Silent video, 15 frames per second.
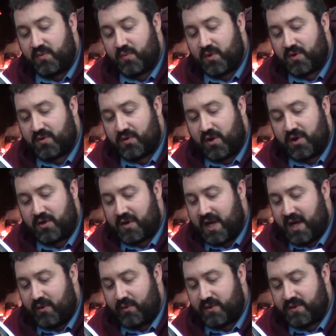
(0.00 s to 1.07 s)
They would work
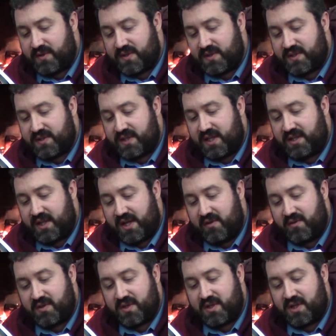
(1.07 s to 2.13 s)
longer hours and
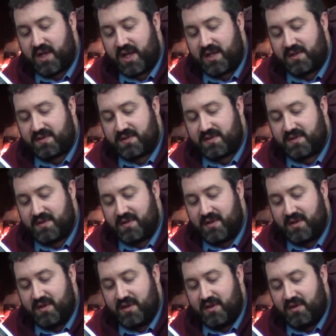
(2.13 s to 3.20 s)
stay later into the nights.